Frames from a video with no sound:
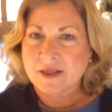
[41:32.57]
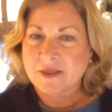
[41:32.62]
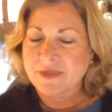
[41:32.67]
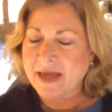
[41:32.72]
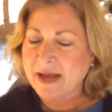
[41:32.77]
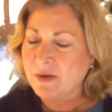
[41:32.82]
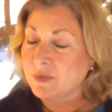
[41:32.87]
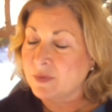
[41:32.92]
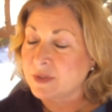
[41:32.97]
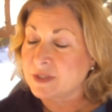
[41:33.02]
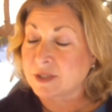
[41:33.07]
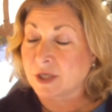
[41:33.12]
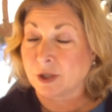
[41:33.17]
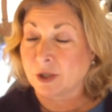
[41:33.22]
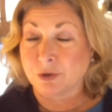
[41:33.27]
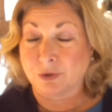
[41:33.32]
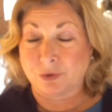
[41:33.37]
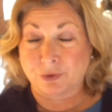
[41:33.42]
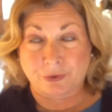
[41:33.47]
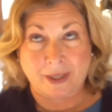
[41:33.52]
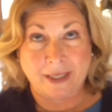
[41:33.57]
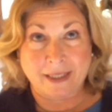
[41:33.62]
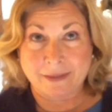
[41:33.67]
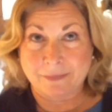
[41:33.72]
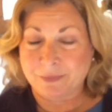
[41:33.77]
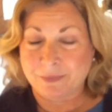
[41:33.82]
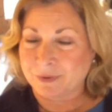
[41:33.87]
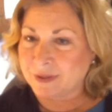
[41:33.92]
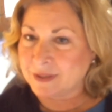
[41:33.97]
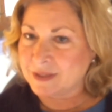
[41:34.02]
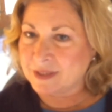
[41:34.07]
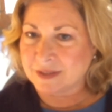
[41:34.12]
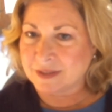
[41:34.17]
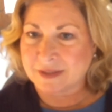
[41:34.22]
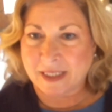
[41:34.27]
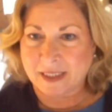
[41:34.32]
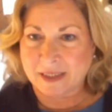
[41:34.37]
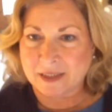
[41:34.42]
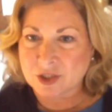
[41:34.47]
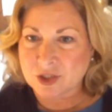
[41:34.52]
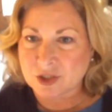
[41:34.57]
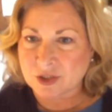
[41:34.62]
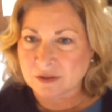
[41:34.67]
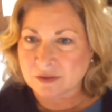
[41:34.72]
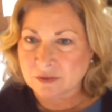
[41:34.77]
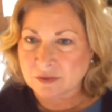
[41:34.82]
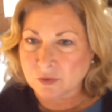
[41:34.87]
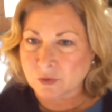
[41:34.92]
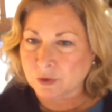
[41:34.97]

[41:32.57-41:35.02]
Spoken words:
that was a great presentation,